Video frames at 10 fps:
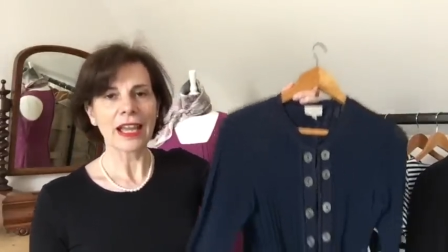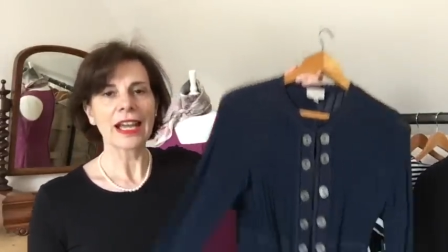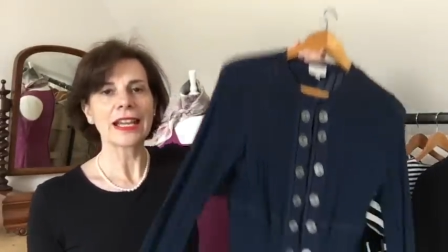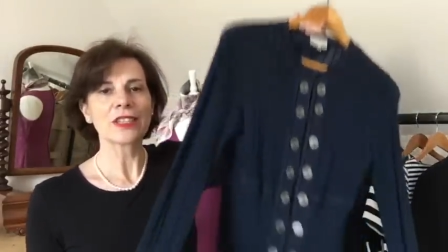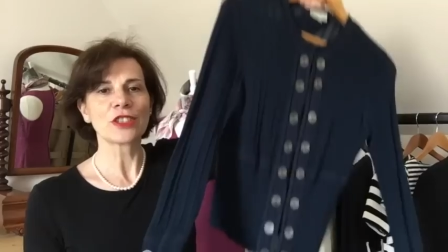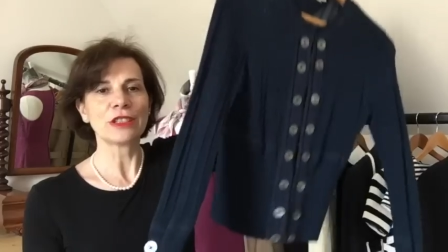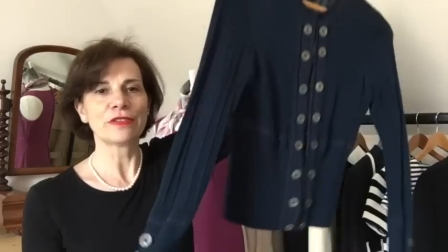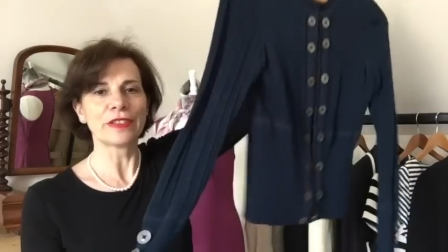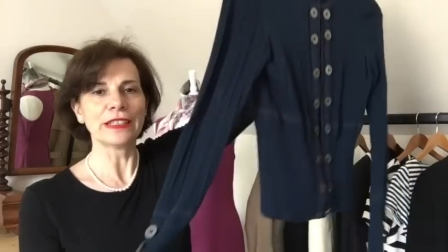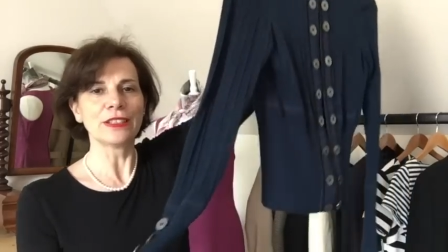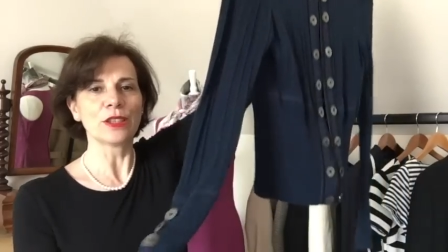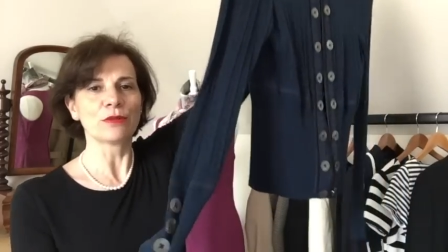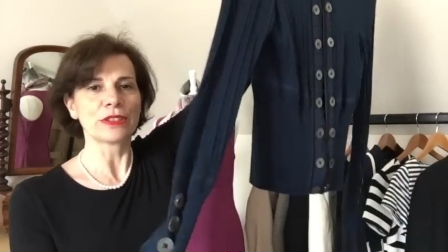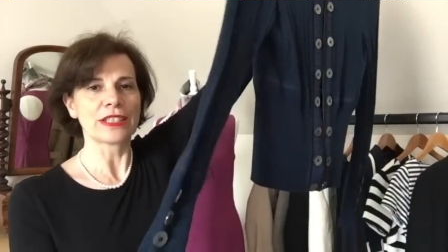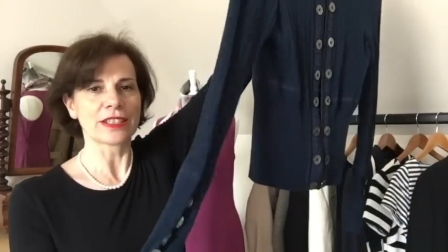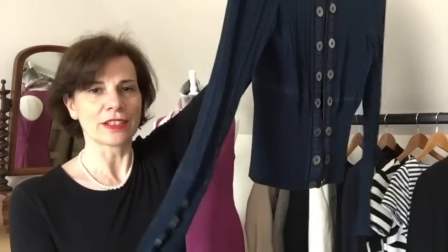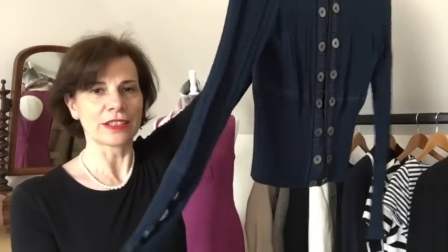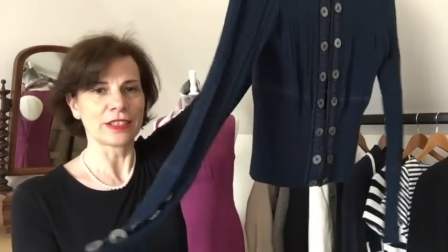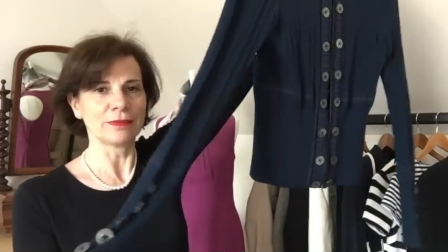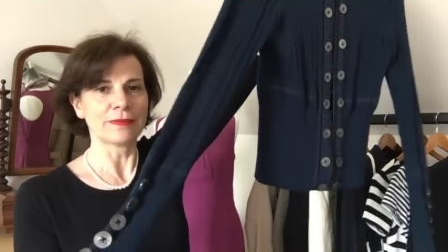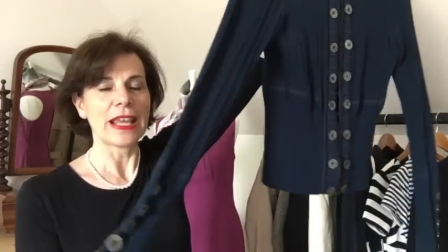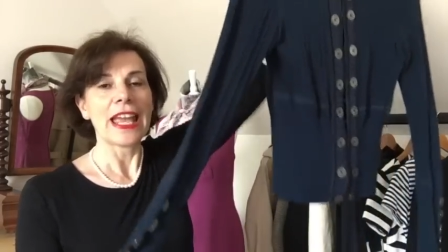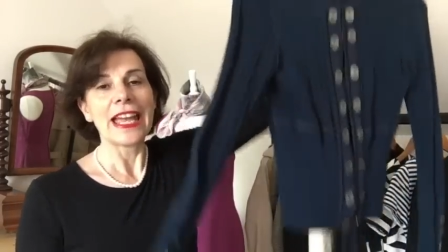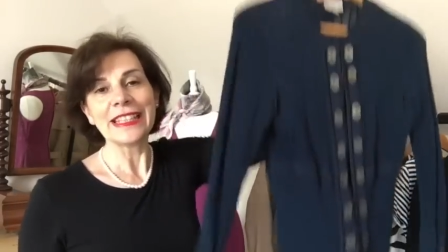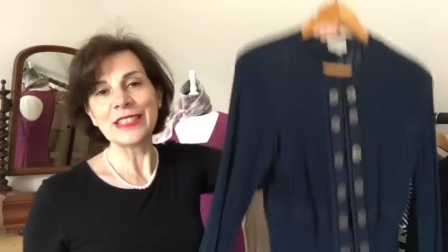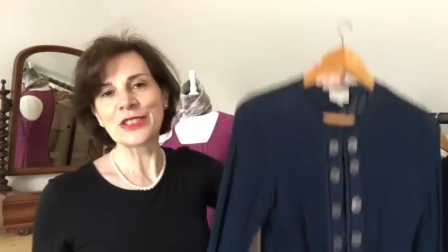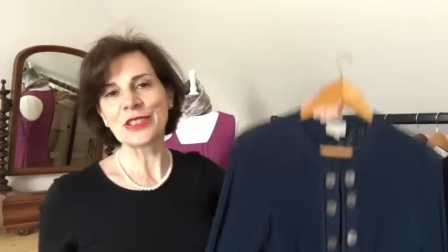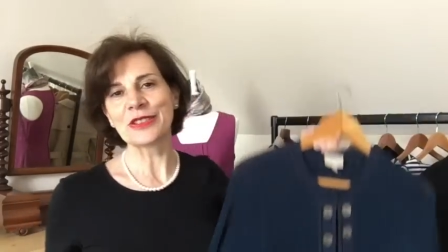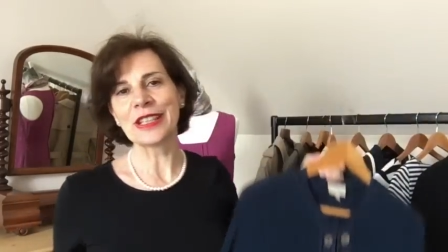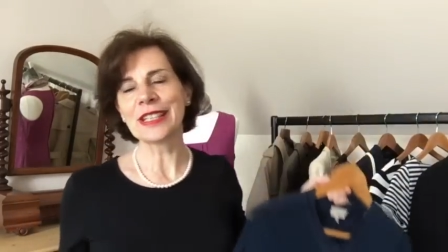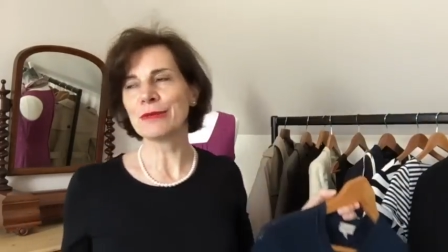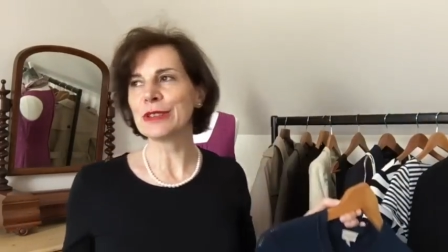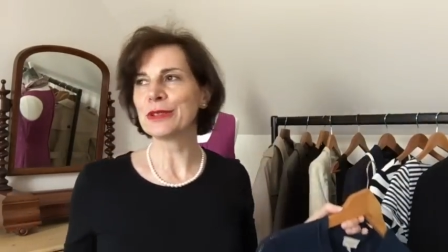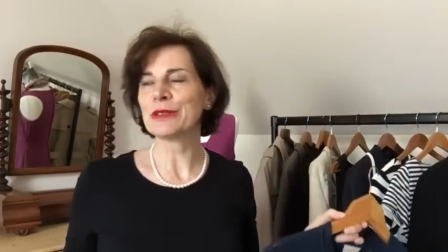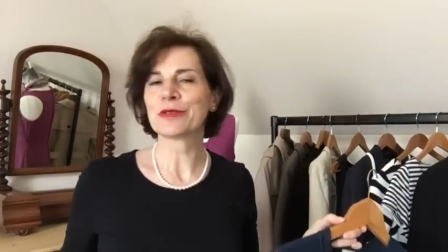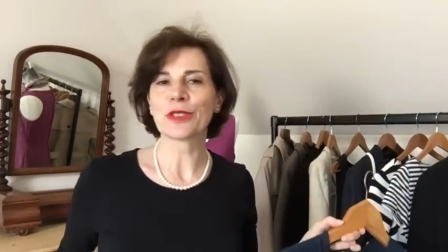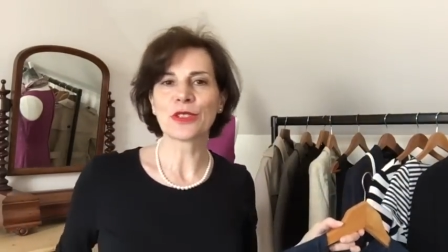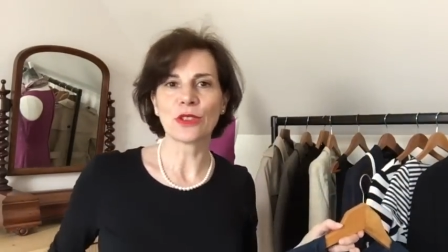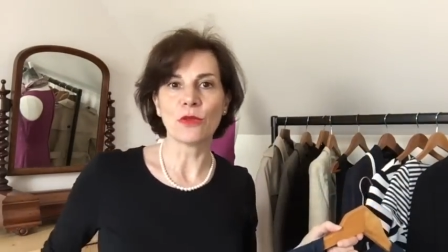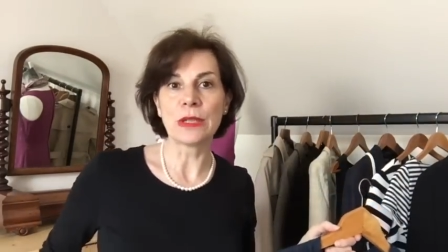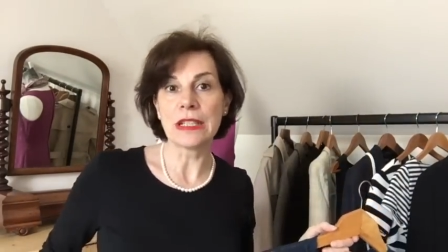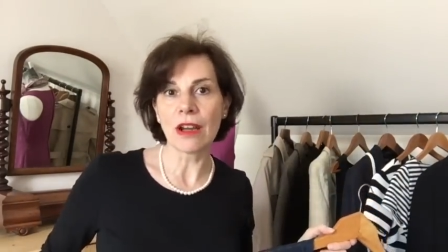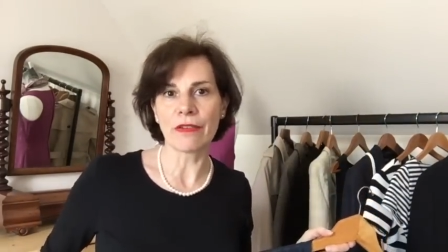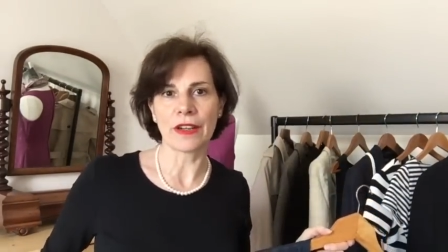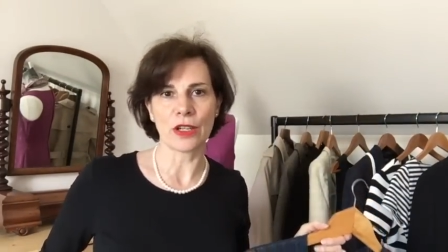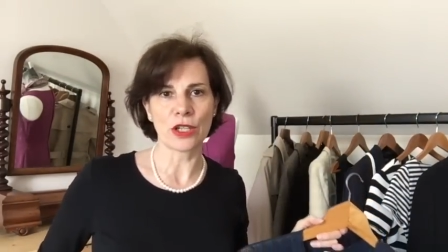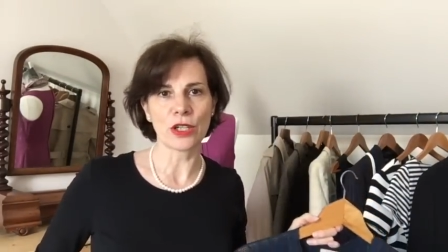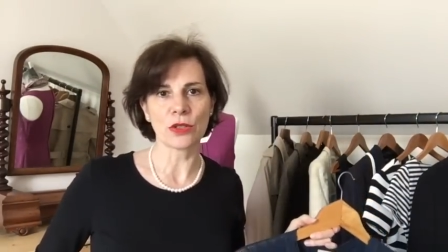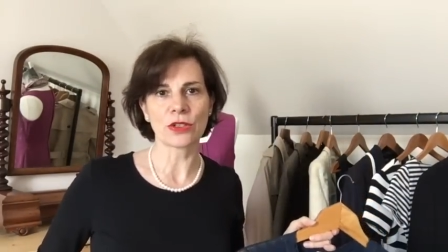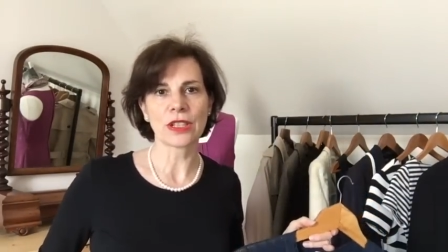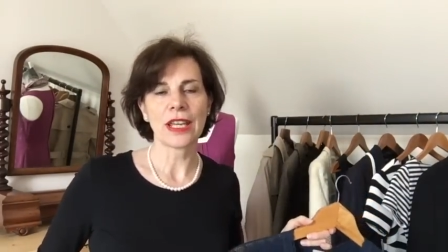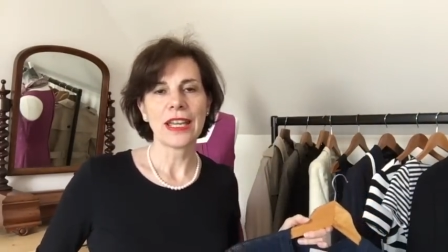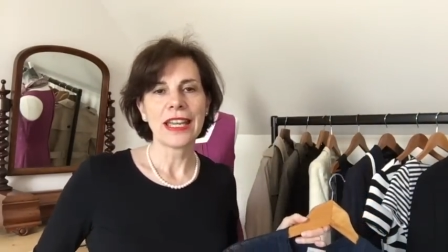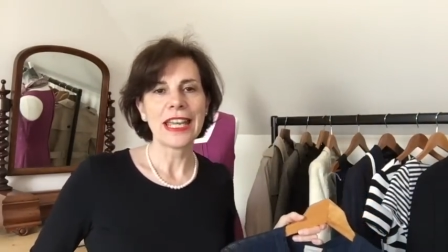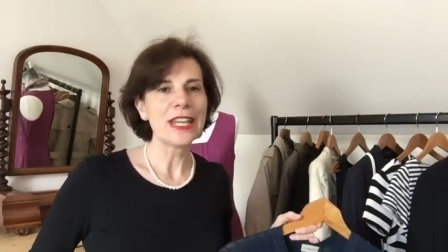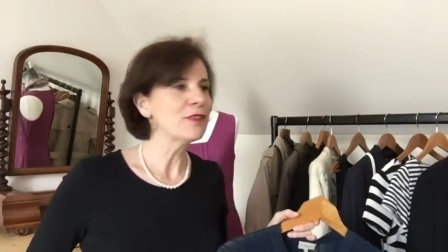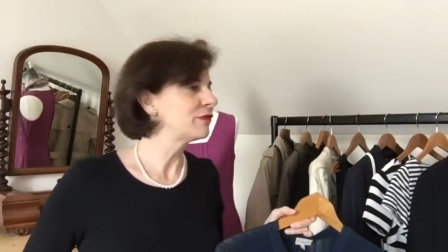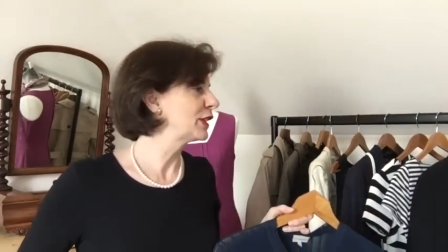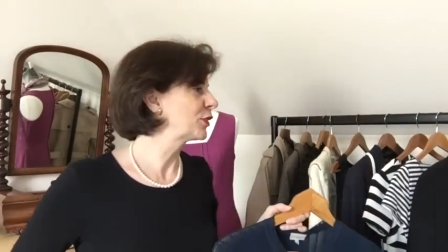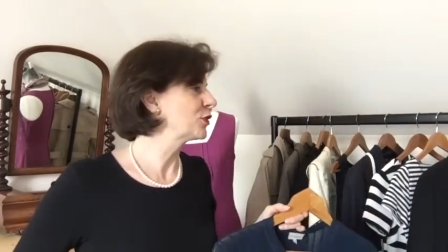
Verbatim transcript: I actually fell in love with this cardigan. And this is a thing we do in France, you know, we love our clothes. Every